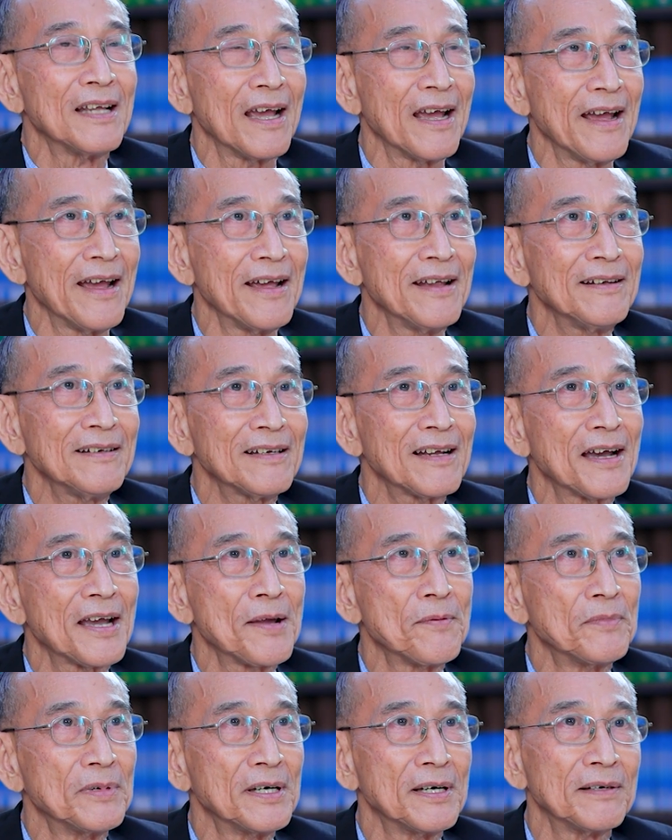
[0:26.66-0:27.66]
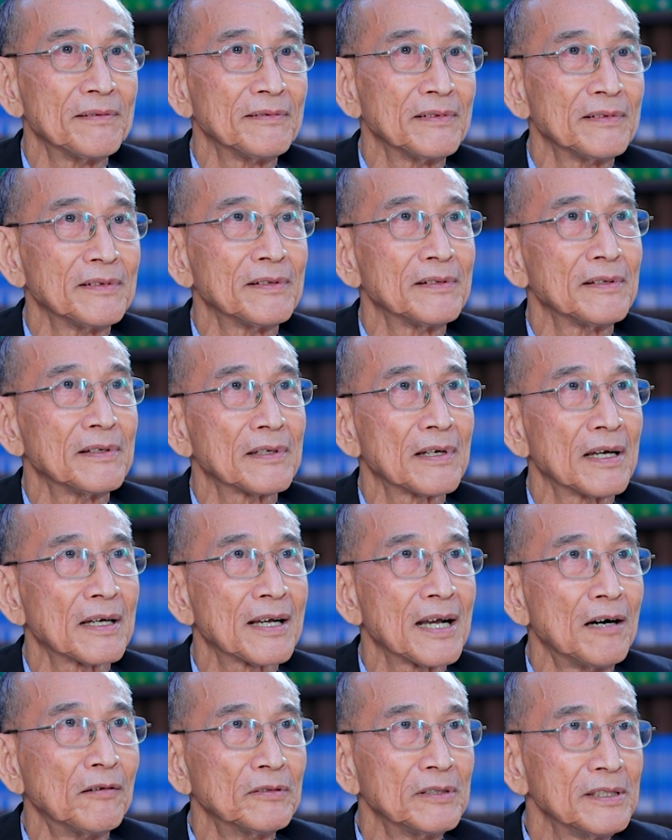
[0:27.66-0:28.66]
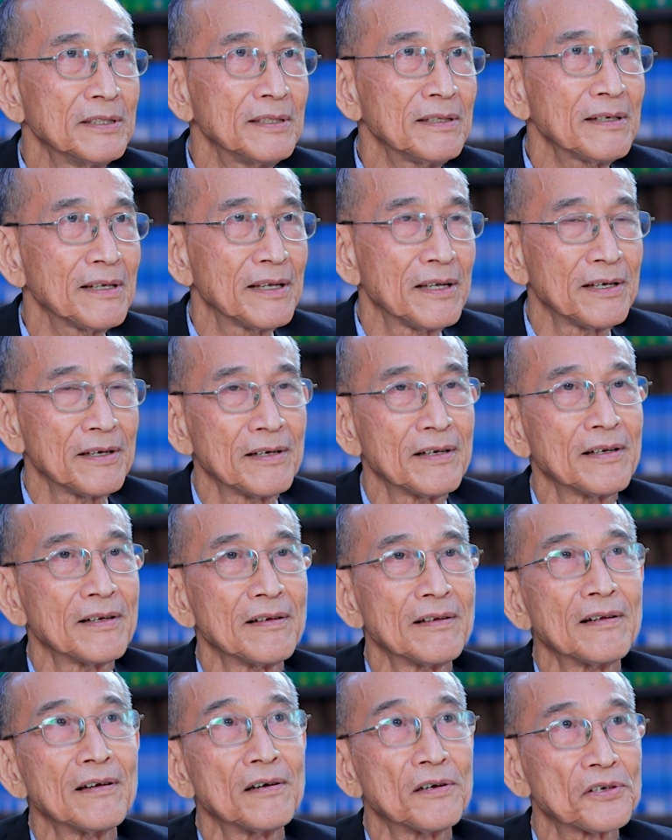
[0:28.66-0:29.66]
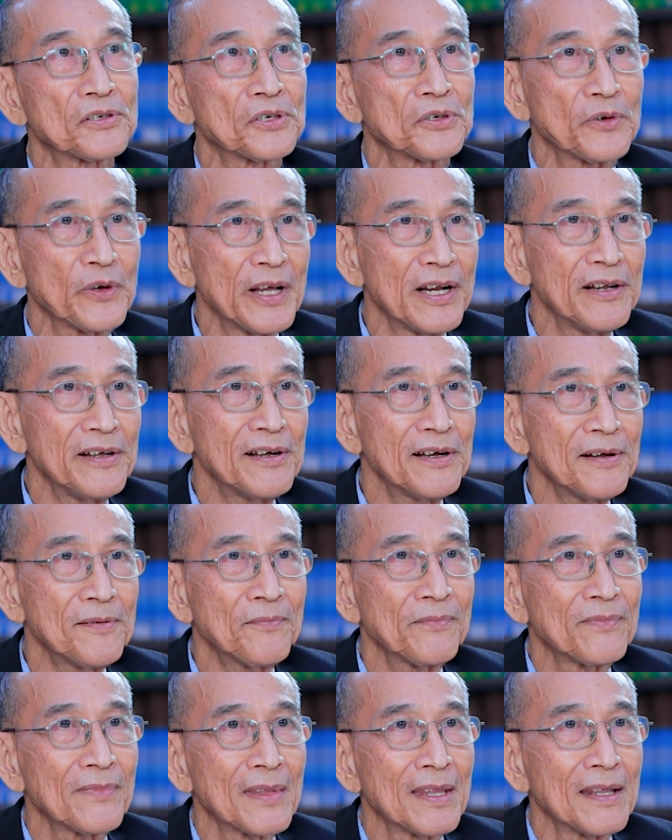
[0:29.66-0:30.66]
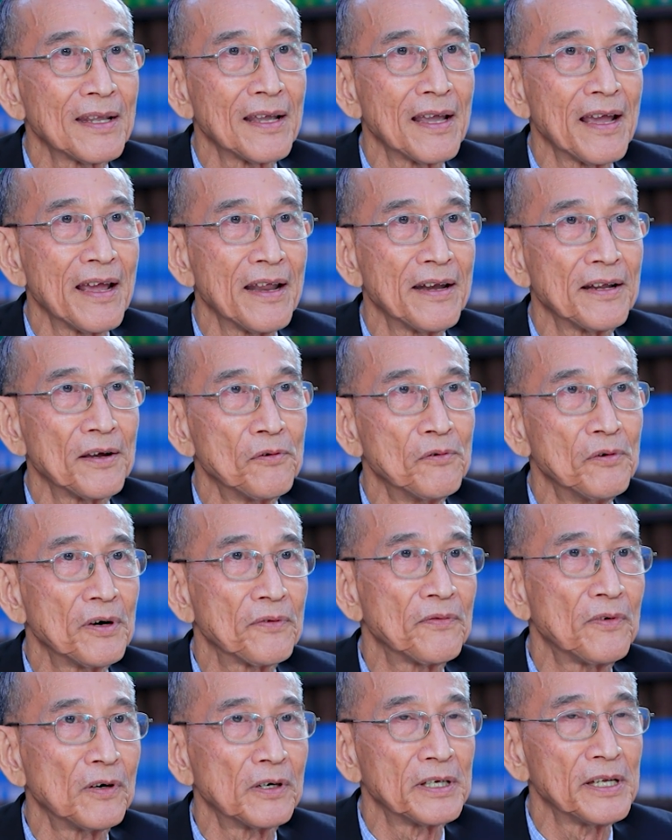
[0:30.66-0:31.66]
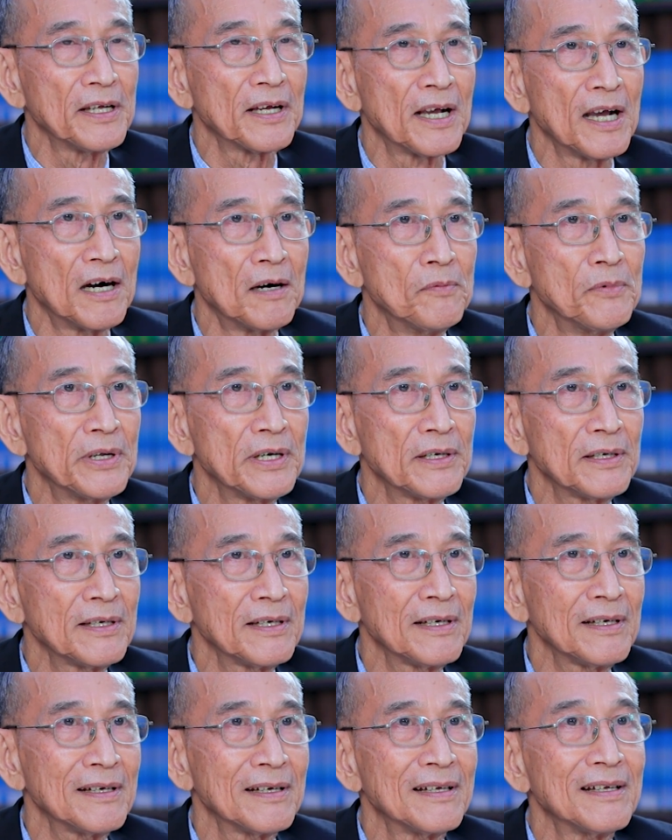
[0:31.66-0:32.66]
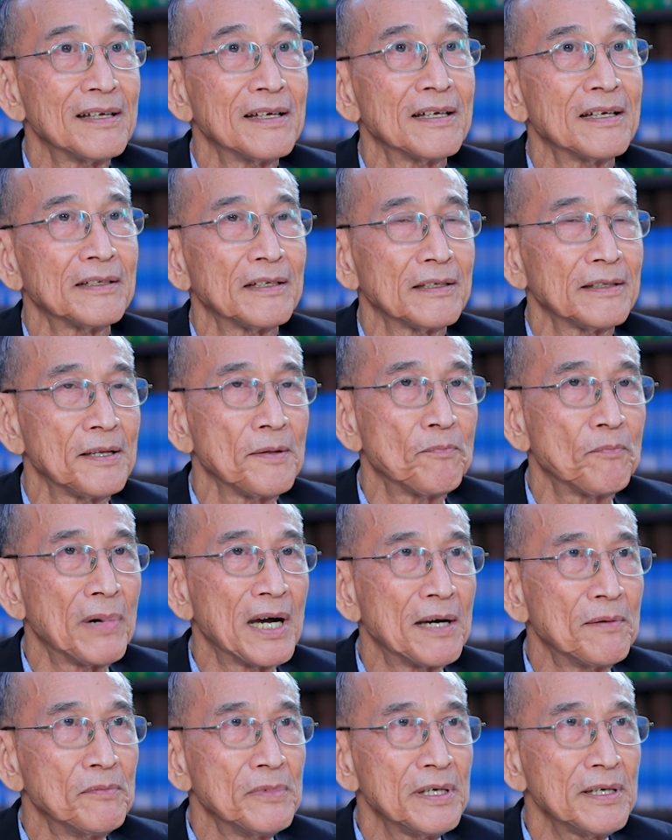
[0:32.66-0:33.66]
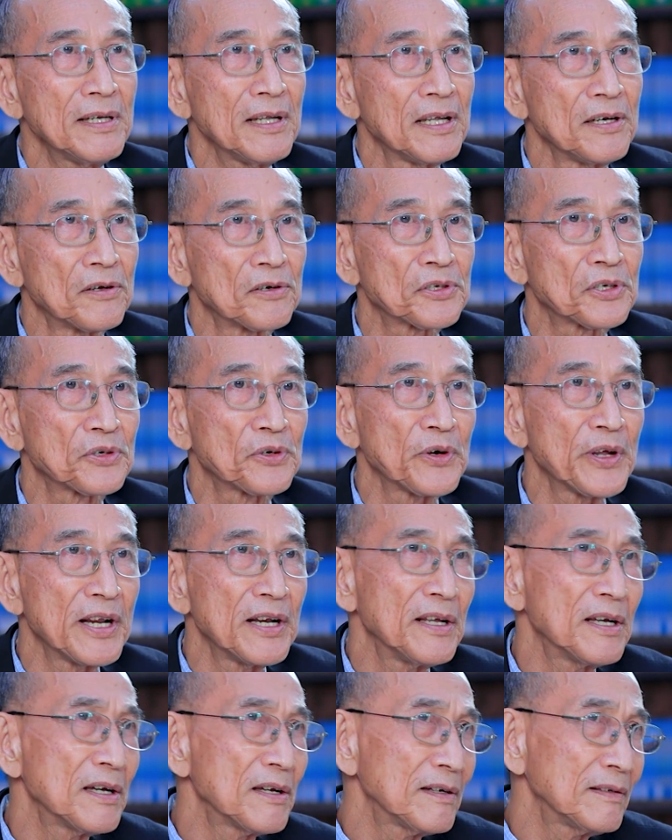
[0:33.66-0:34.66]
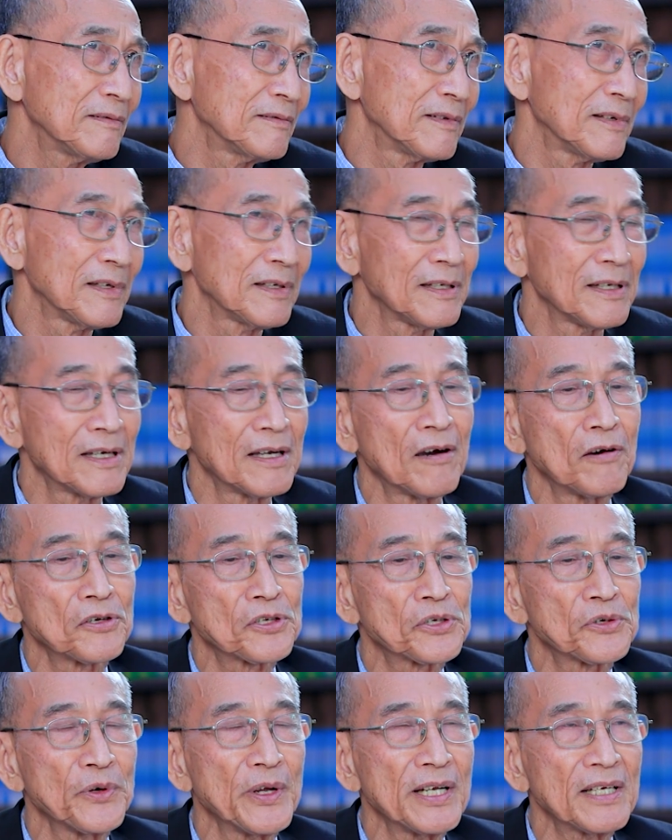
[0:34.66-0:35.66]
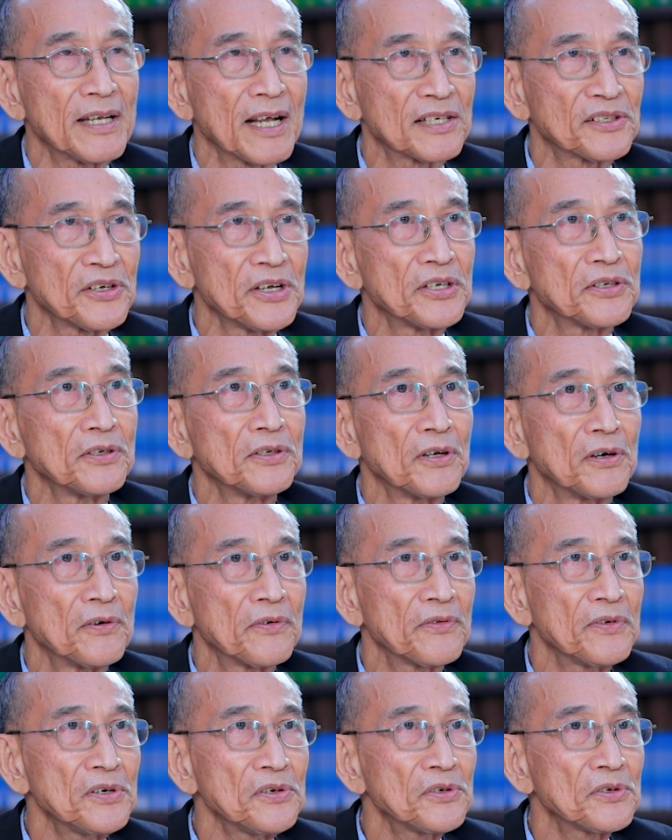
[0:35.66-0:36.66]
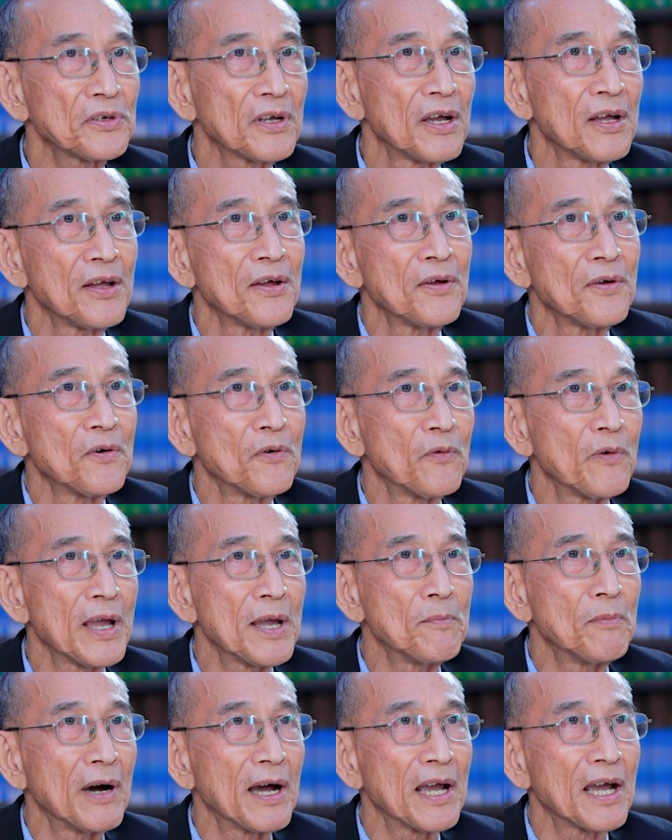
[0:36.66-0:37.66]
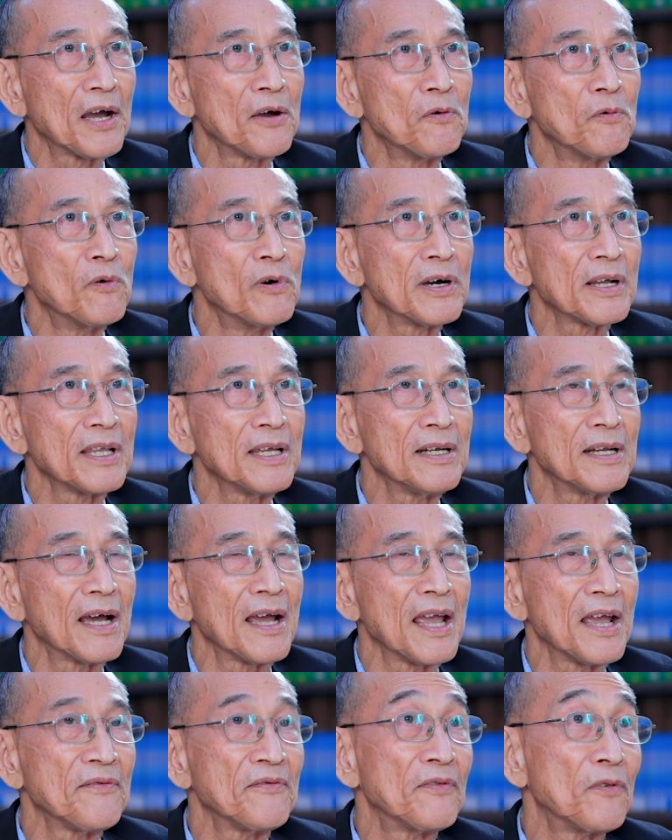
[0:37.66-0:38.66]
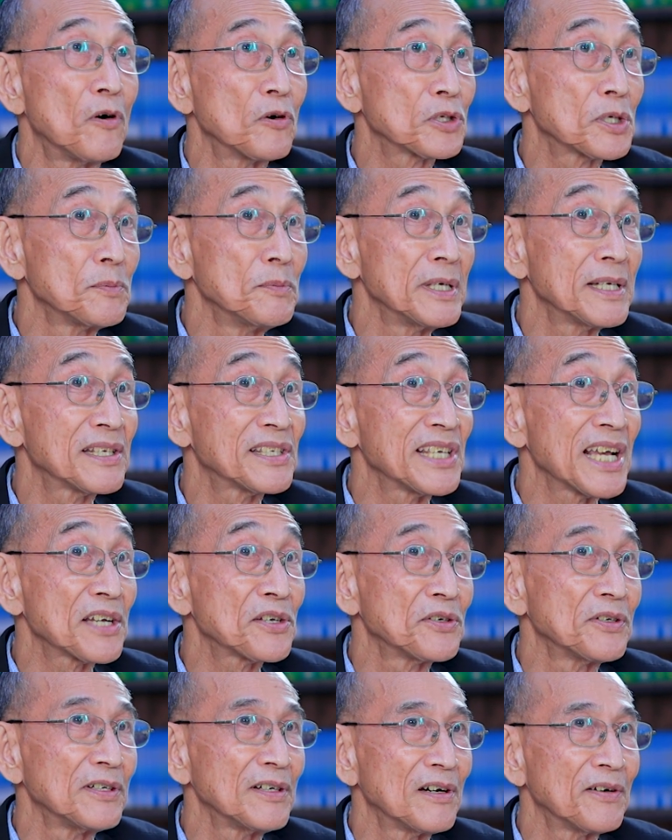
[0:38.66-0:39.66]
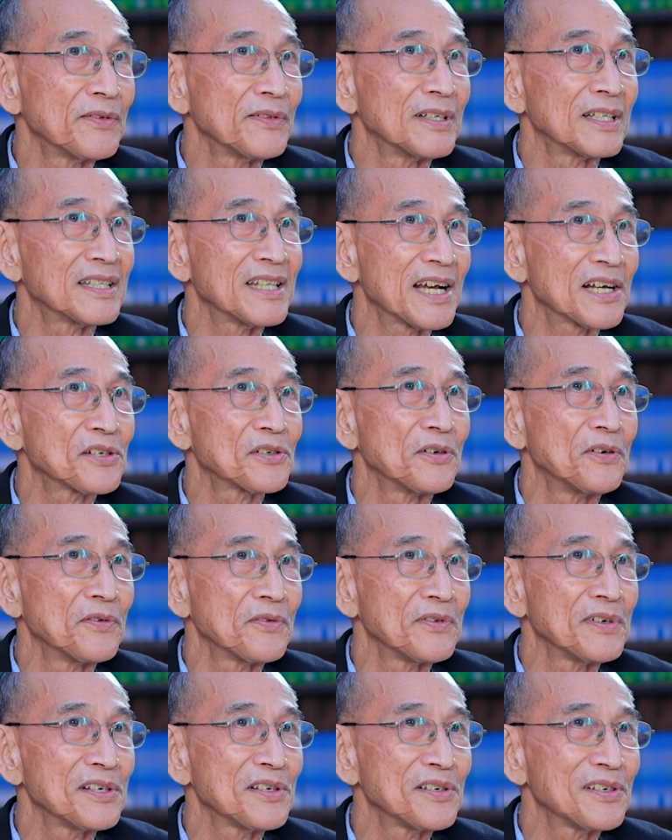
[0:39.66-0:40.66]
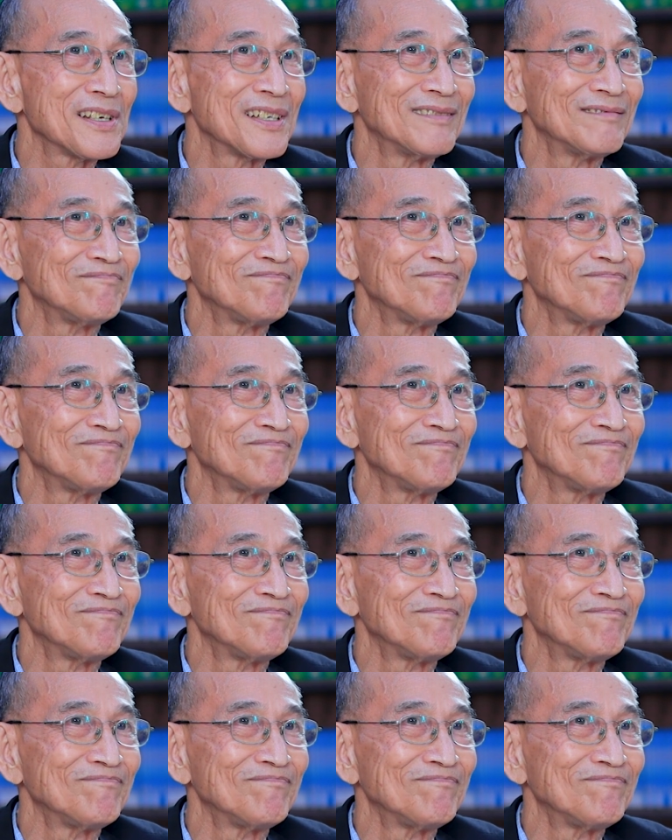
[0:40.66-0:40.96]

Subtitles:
And I'm an accountant in Australia, and I work for the government department in Australia, the Australian Taxation Office, whereby I work in the enforcement section of the tax office.